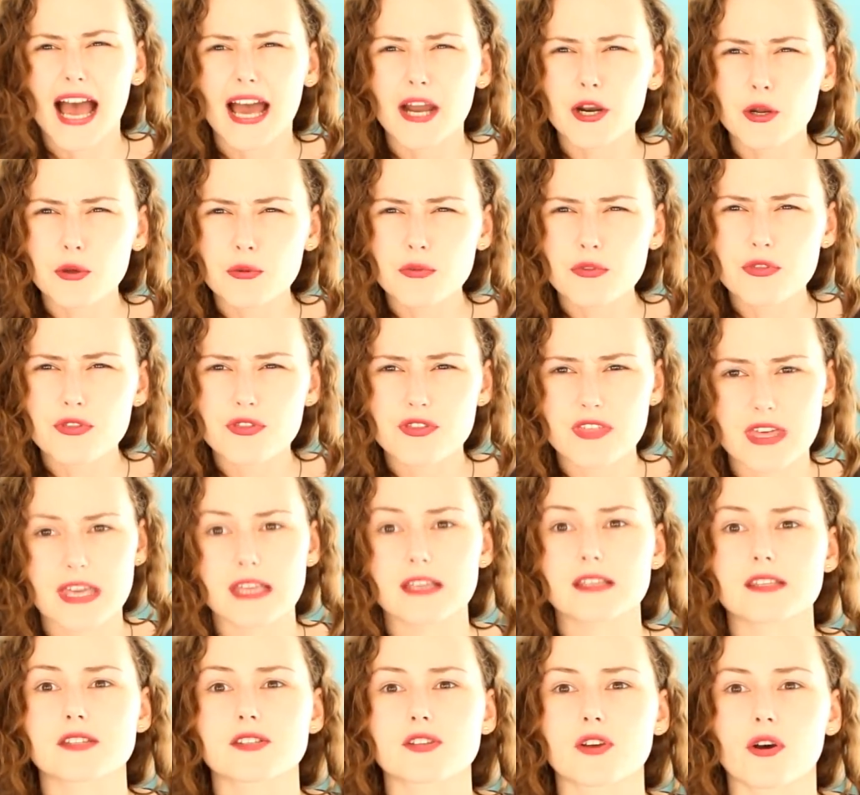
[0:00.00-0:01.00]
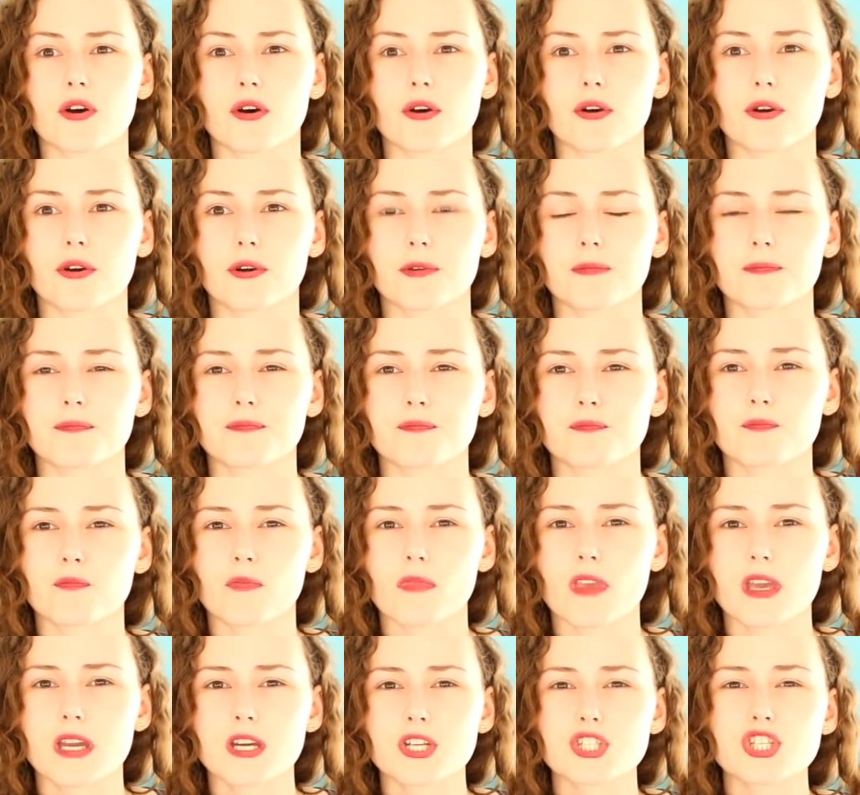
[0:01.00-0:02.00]
I don't think so.
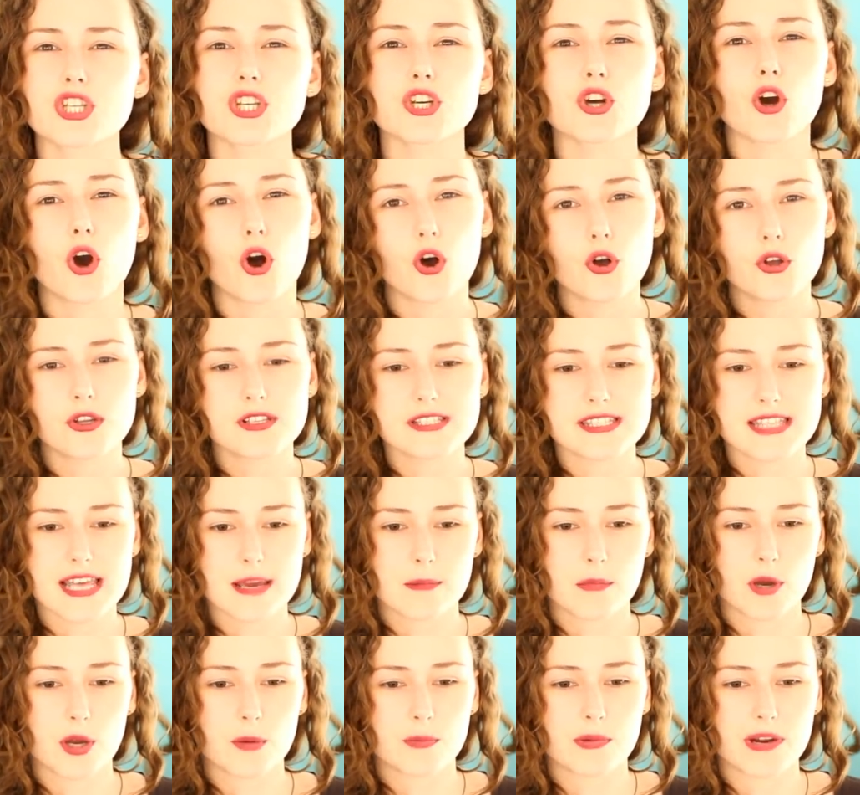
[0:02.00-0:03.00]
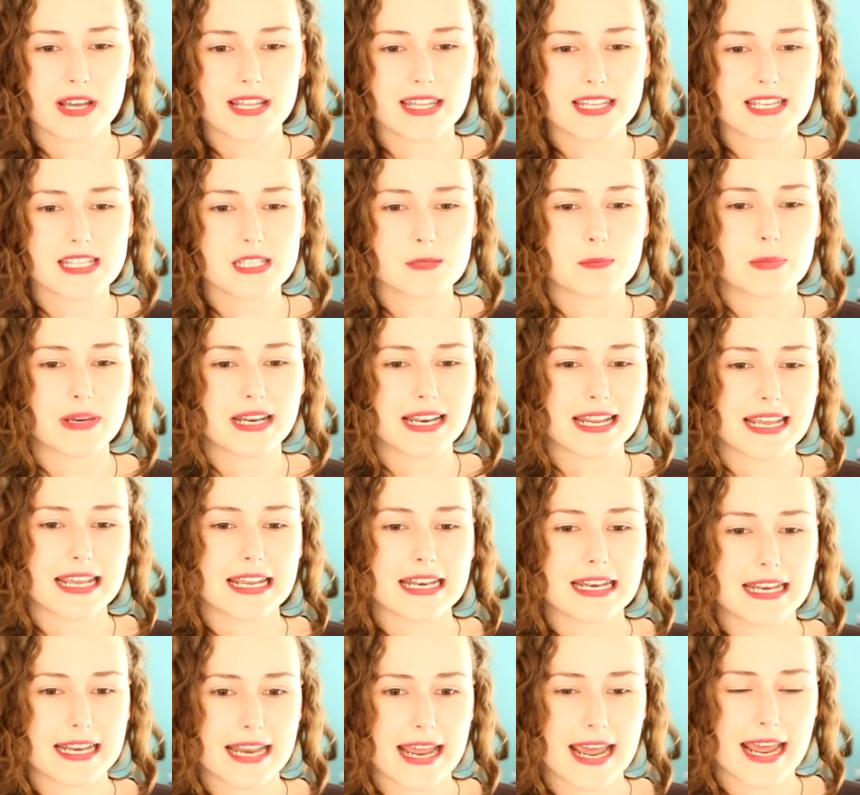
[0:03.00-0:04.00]
She calls them her brothers, but
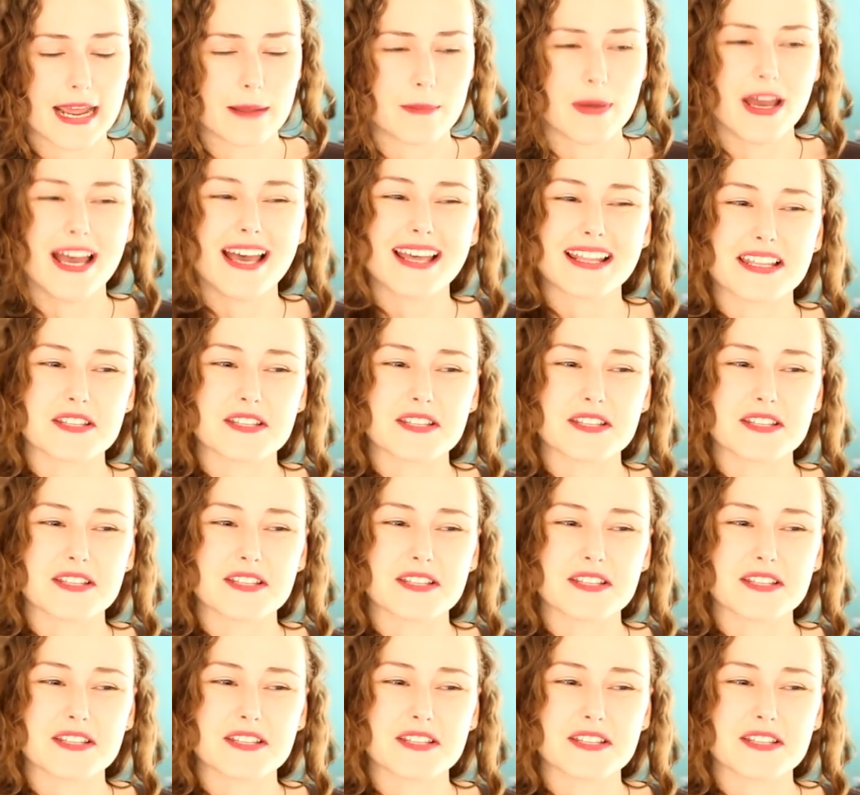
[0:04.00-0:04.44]
in name.